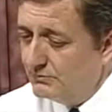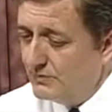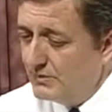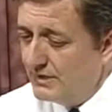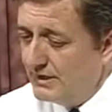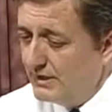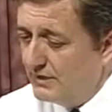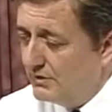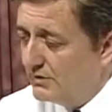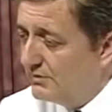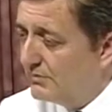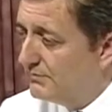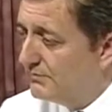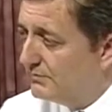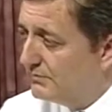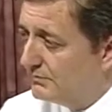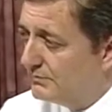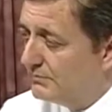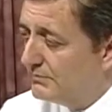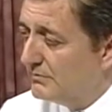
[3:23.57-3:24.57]
air
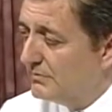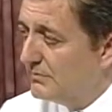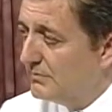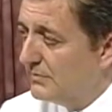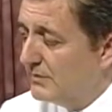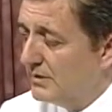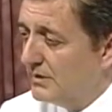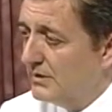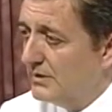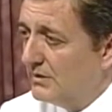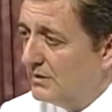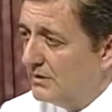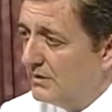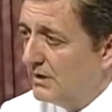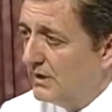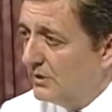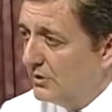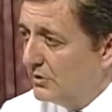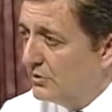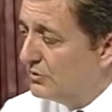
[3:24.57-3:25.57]

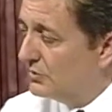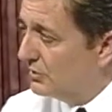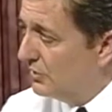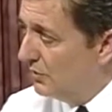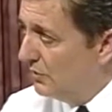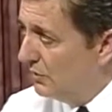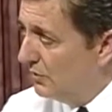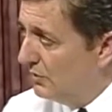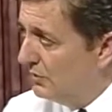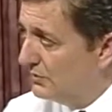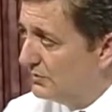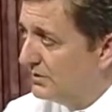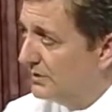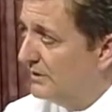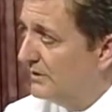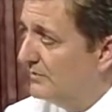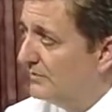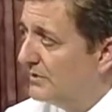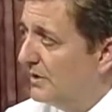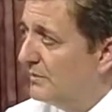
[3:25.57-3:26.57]
controls
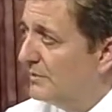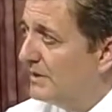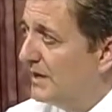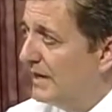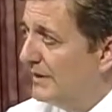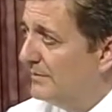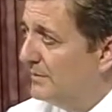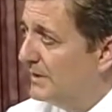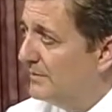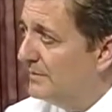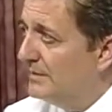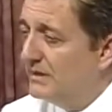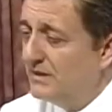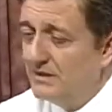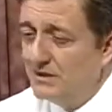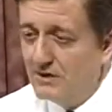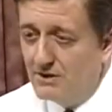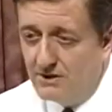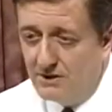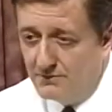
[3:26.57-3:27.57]
of some kind,
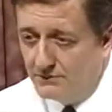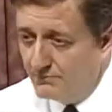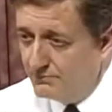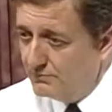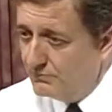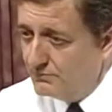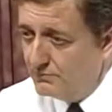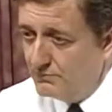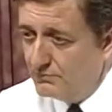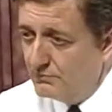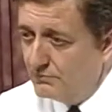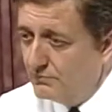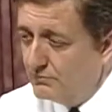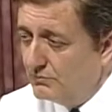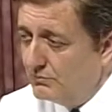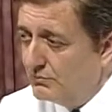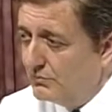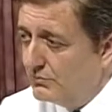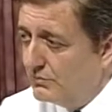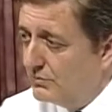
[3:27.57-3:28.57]
maybe
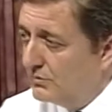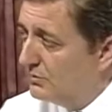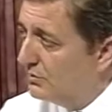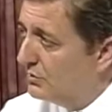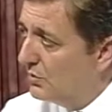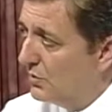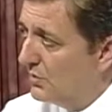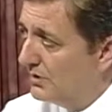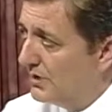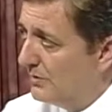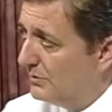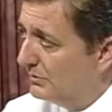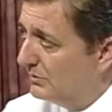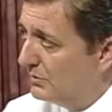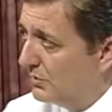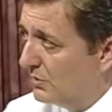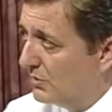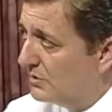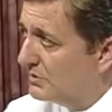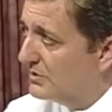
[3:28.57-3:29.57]
double
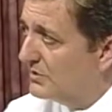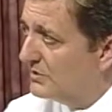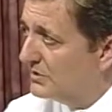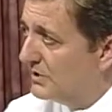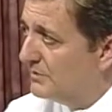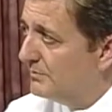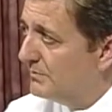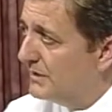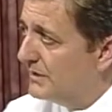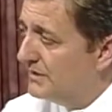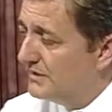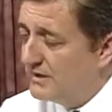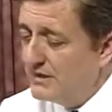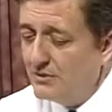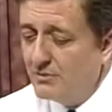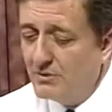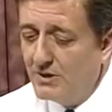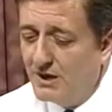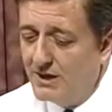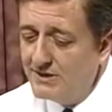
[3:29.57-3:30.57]
doors or something that
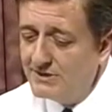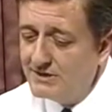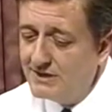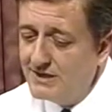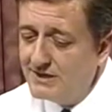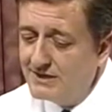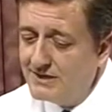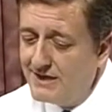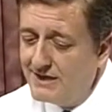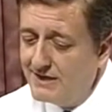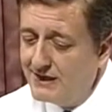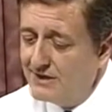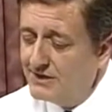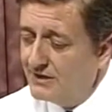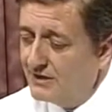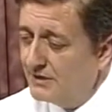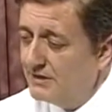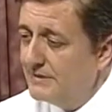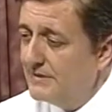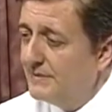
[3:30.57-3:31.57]
would isolate that
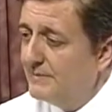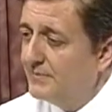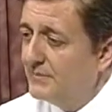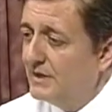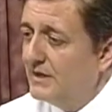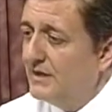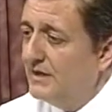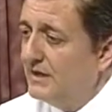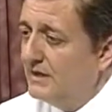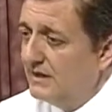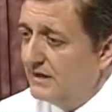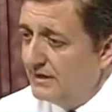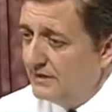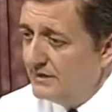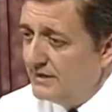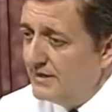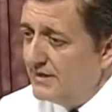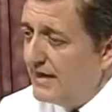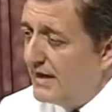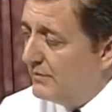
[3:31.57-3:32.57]
air,
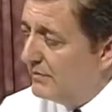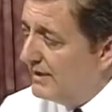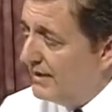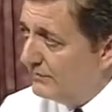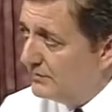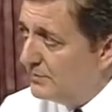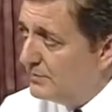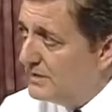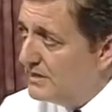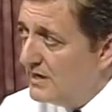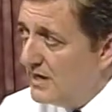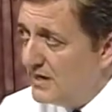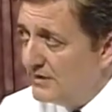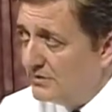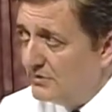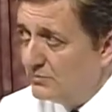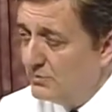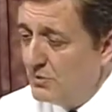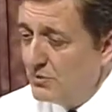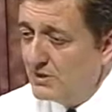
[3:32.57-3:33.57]
then that would have to be
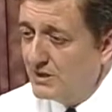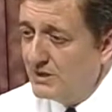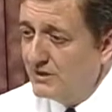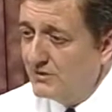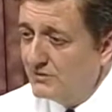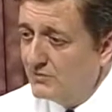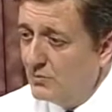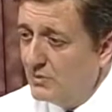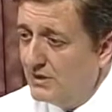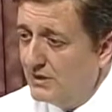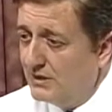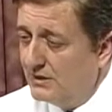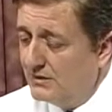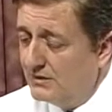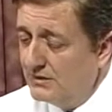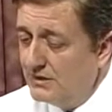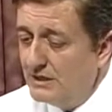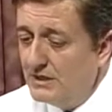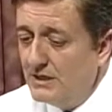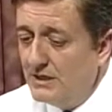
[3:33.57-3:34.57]
non-smoking as well.
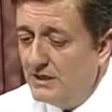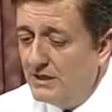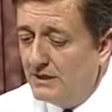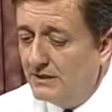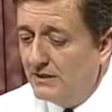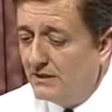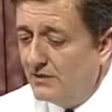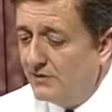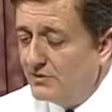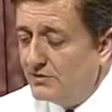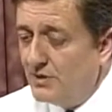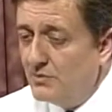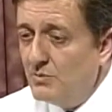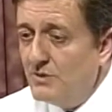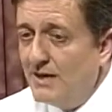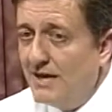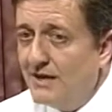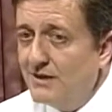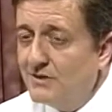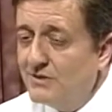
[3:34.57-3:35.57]
Now, if someone
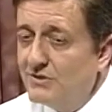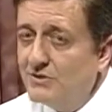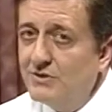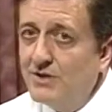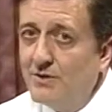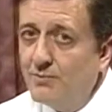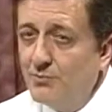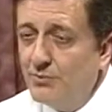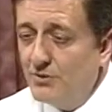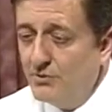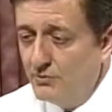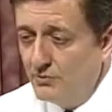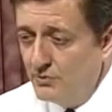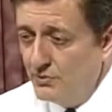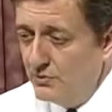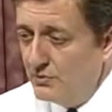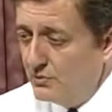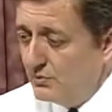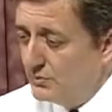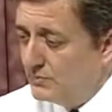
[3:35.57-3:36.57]
had a separate
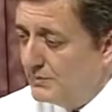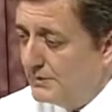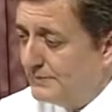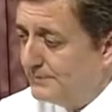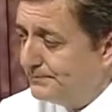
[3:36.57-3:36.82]
room